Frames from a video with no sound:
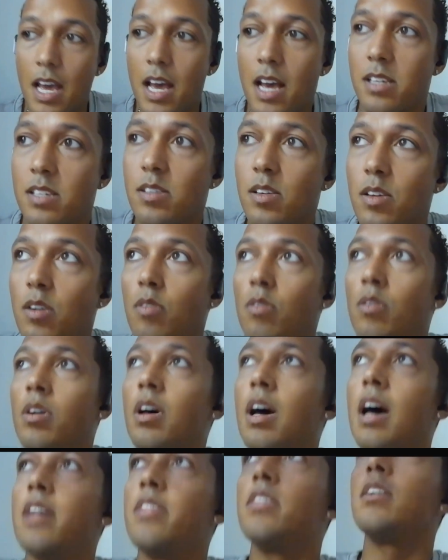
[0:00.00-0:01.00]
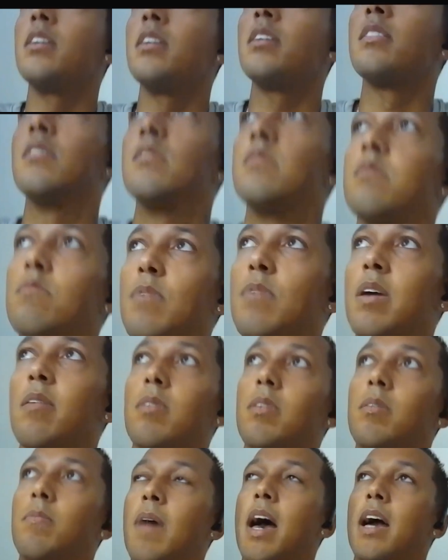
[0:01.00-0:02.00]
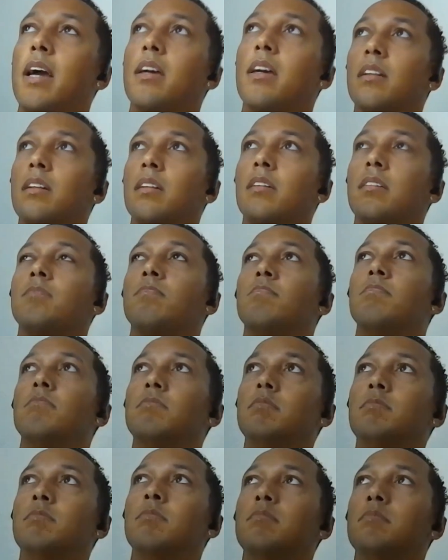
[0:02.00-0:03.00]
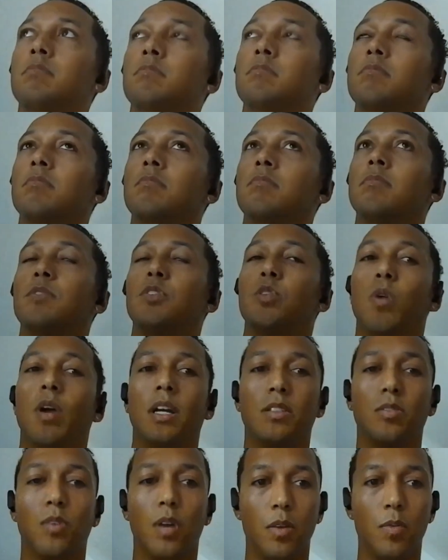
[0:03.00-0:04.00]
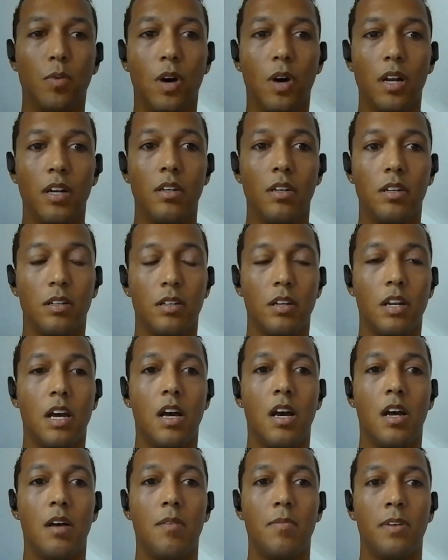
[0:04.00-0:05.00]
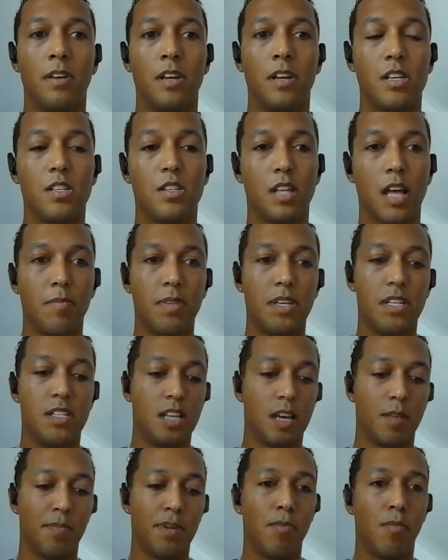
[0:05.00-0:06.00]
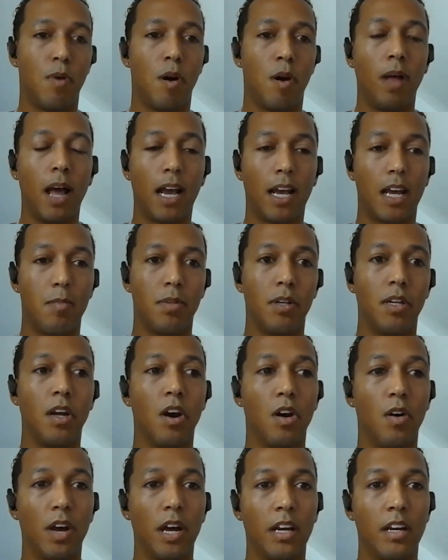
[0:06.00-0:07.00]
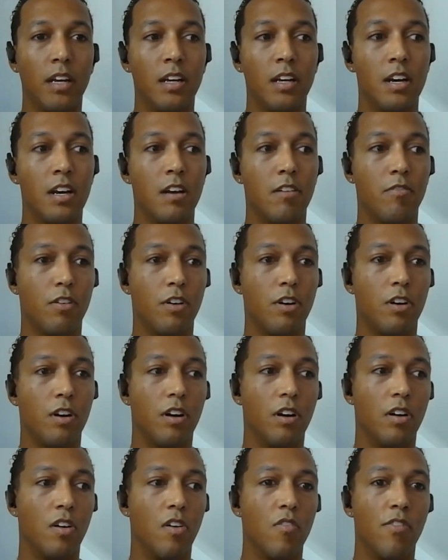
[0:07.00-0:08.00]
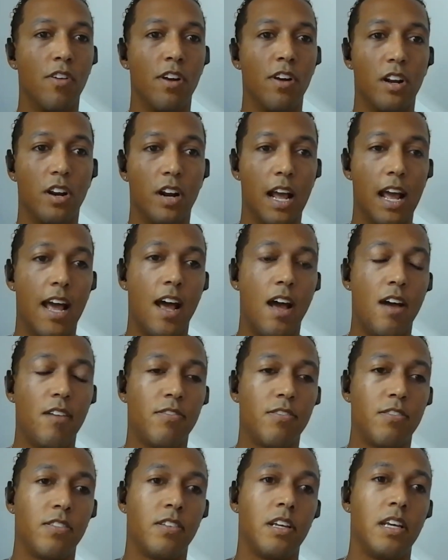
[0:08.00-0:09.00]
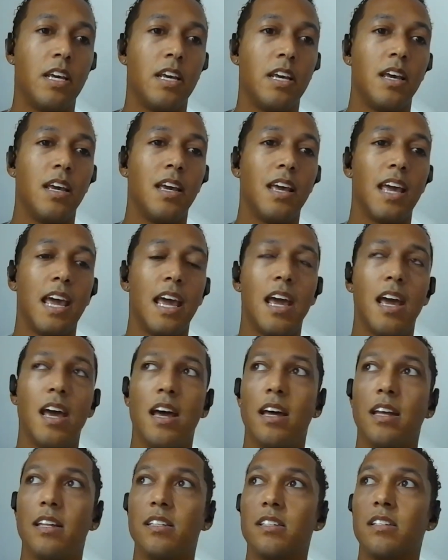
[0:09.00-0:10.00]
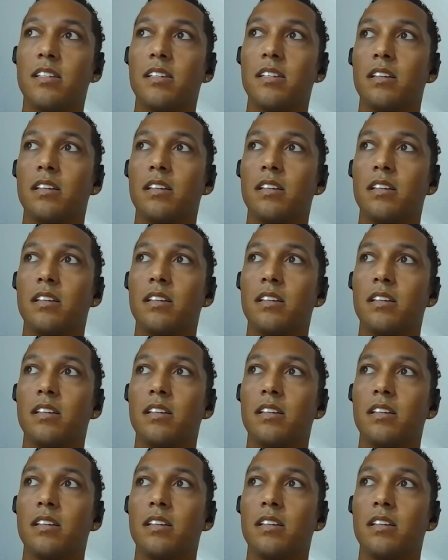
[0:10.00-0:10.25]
Yeah, so I think this was maybe back in 2021. So that means that PML Black had been going for over a year and a half. And,